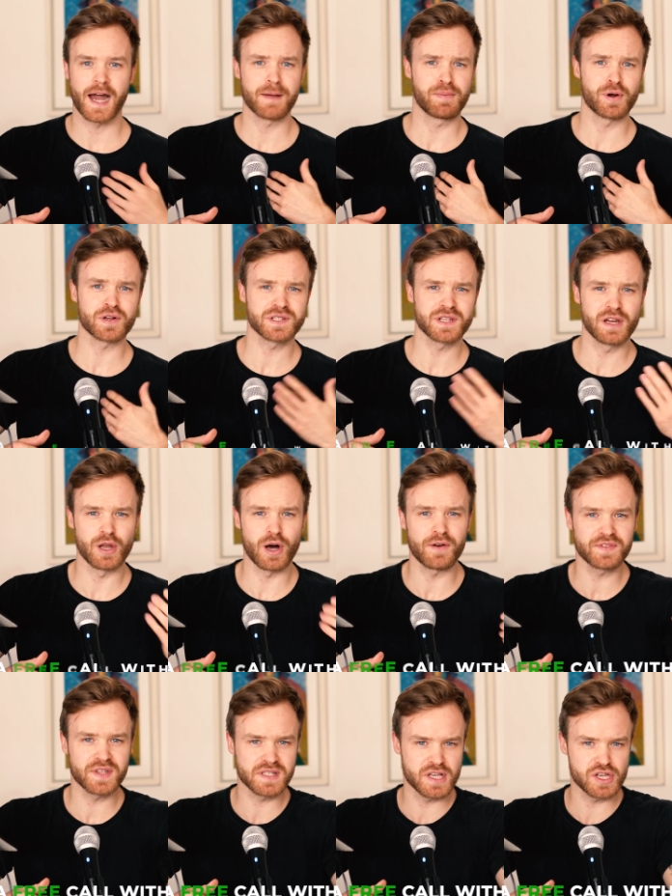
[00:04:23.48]
I personally
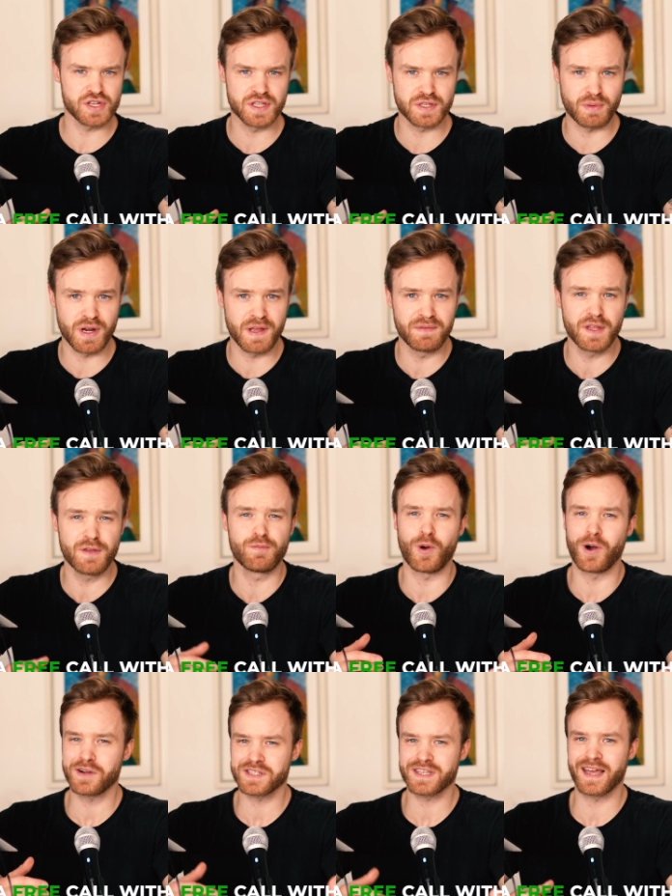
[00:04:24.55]
love decisions where even the
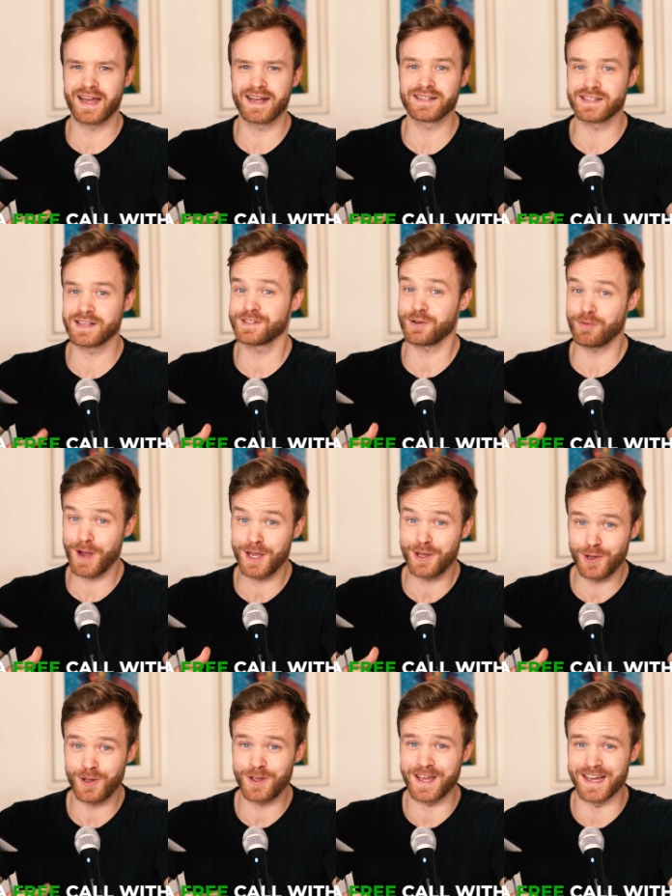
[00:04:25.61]
worst case is a quite
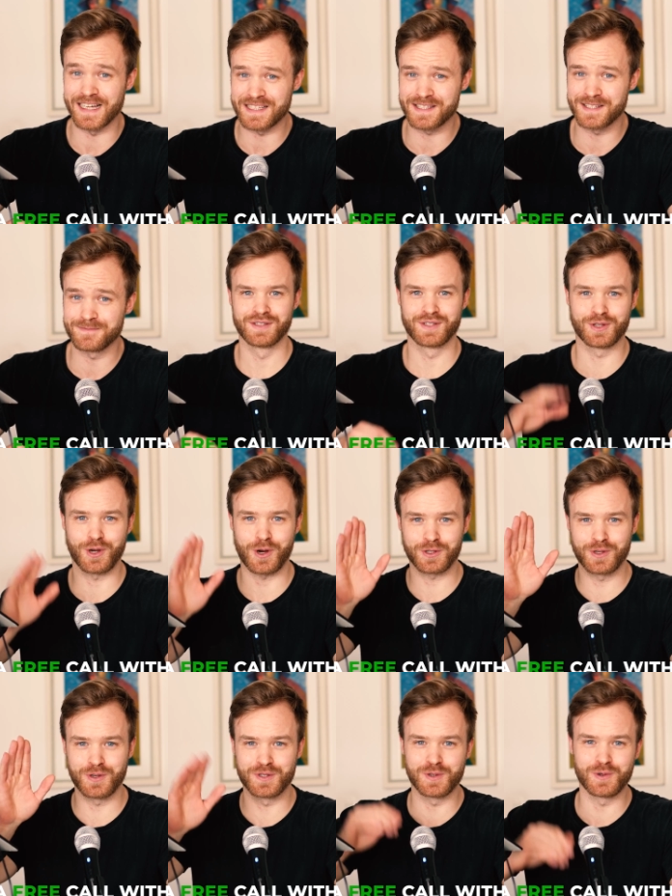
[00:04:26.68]
good case. So
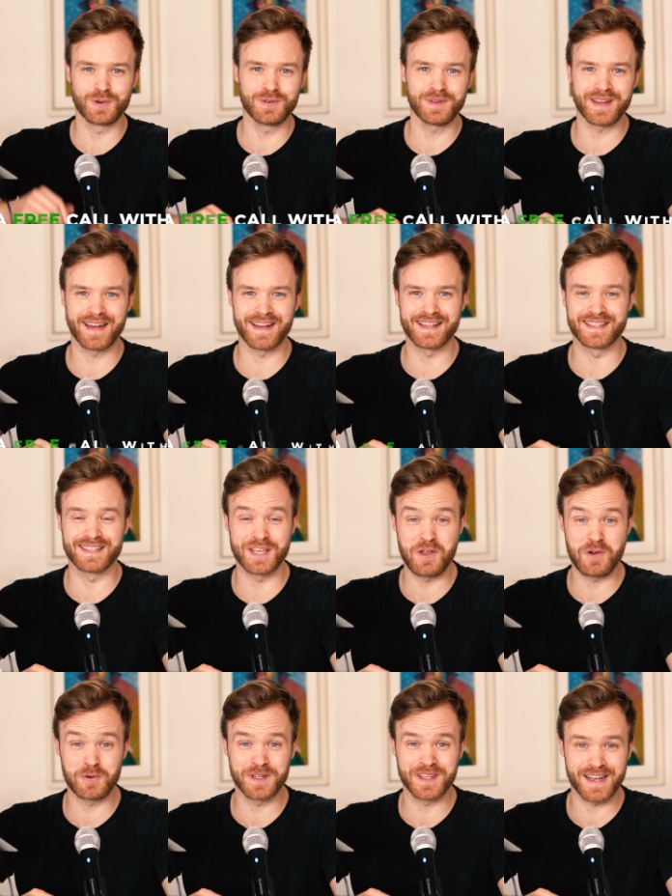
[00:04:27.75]
talk to you soon and see
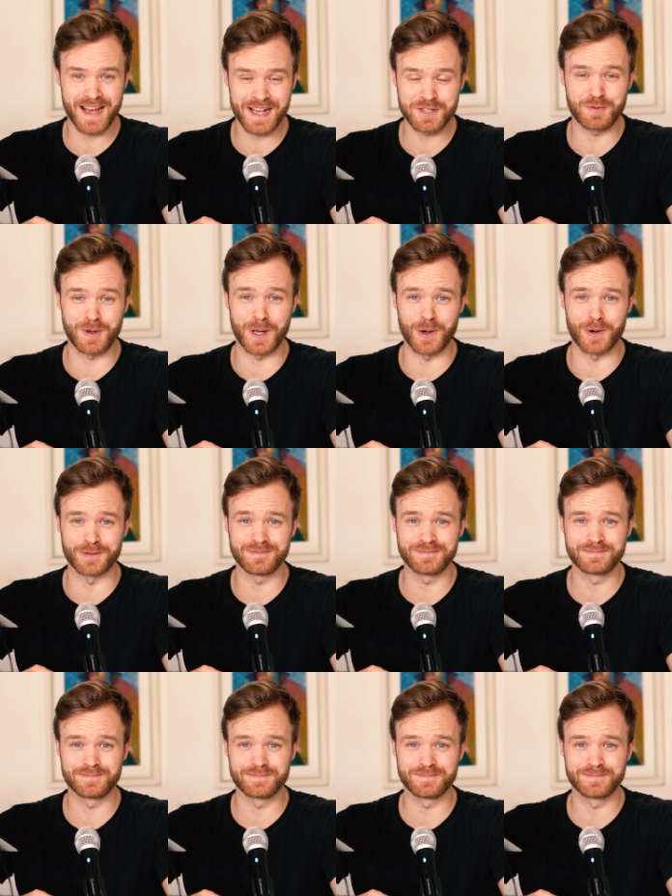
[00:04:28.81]
you in the next video.